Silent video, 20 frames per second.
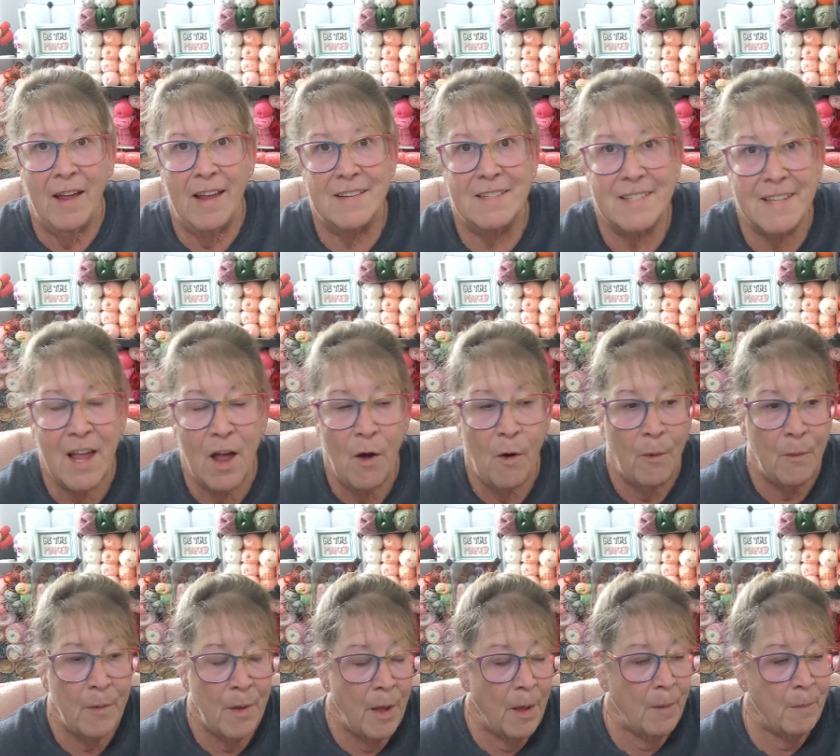Okay, so
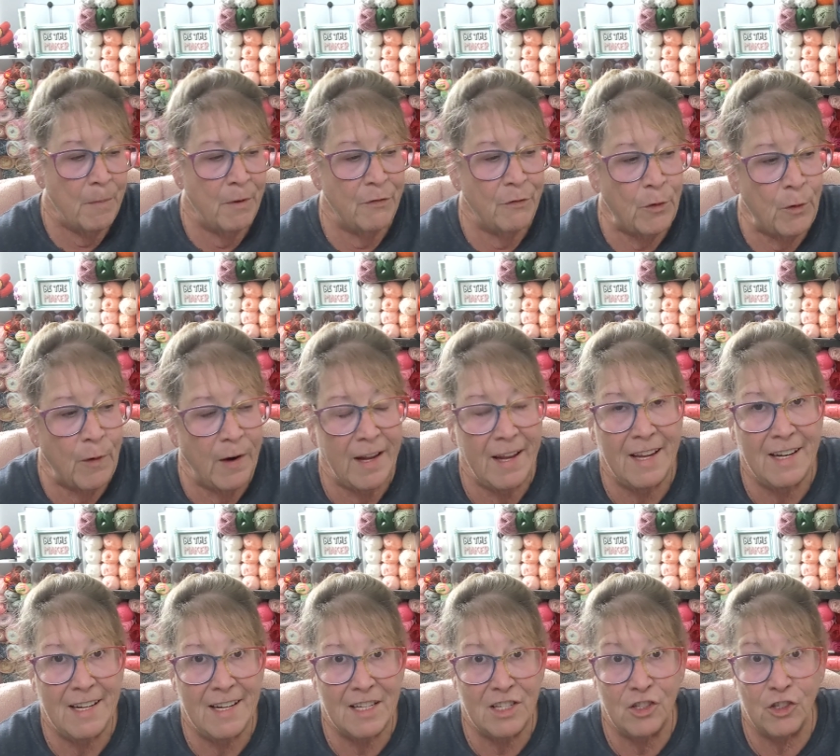before I
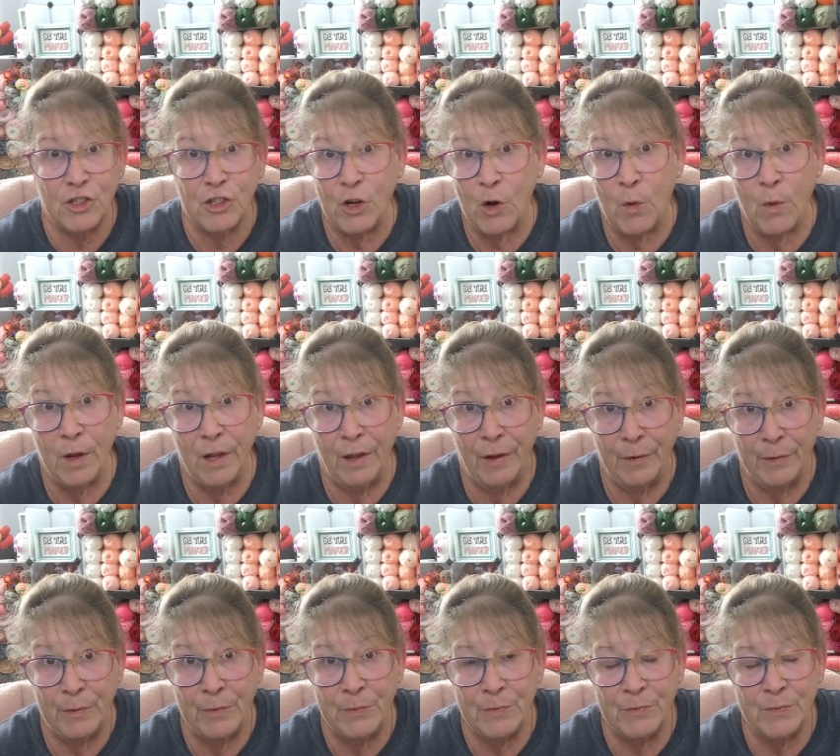get into showing
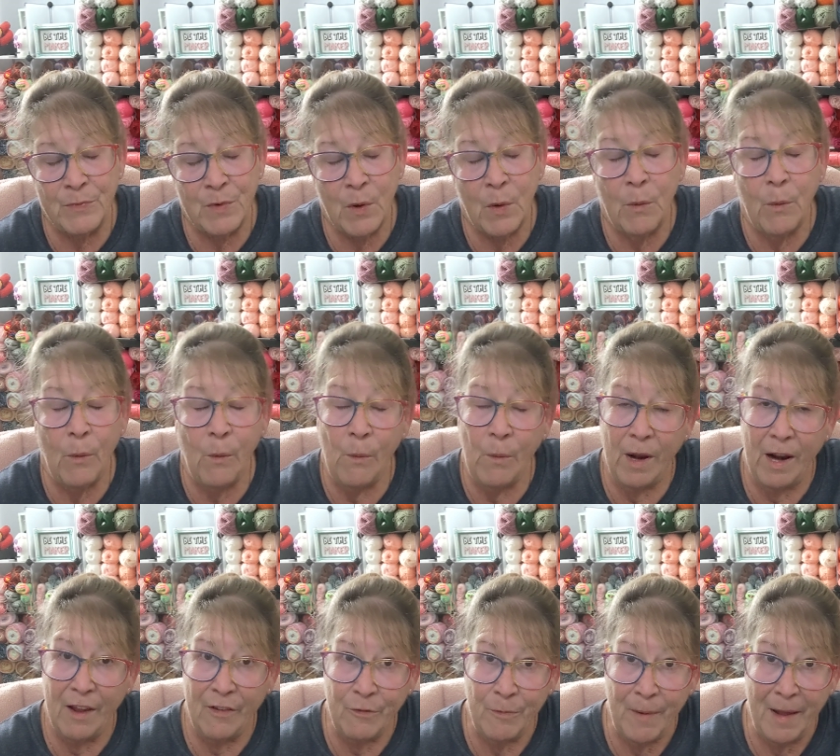you
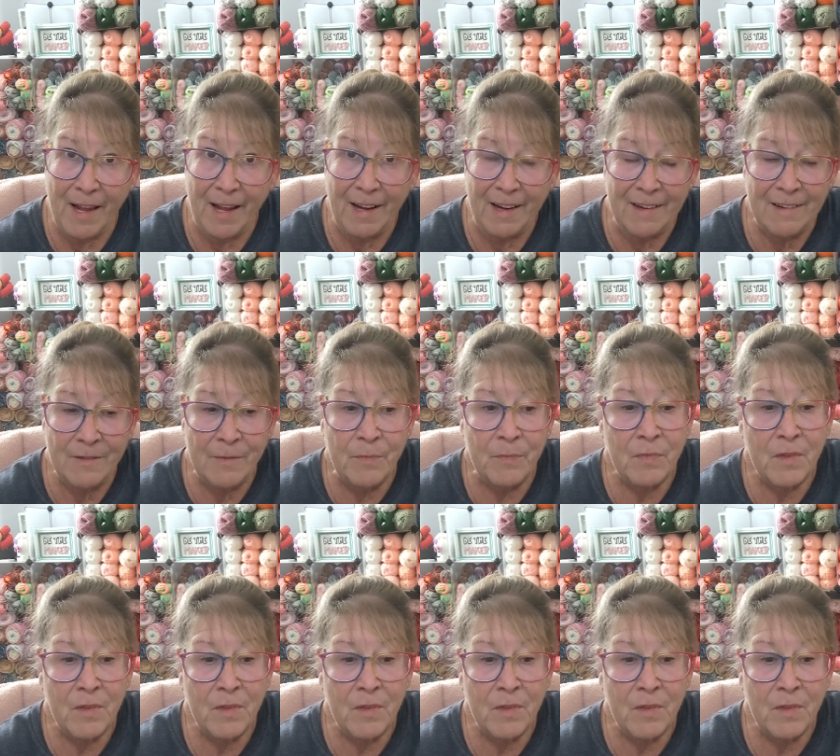what I've made,